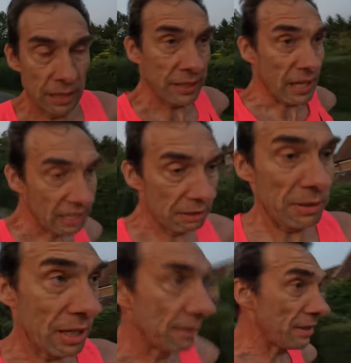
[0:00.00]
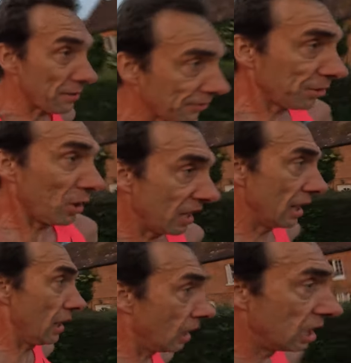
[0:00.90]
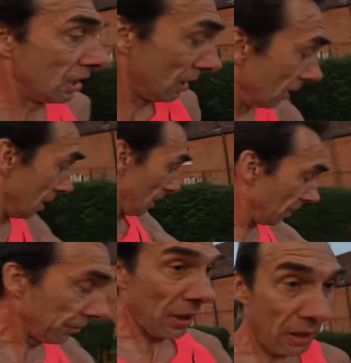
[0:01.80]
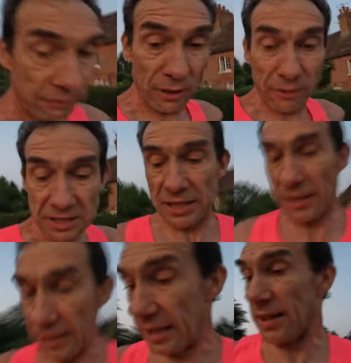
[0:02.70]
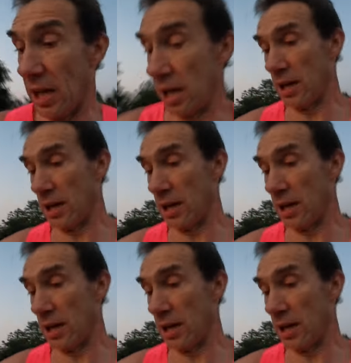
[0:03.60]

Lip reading: Okay, here we are at the end of the circuit. So how far have I done in the end?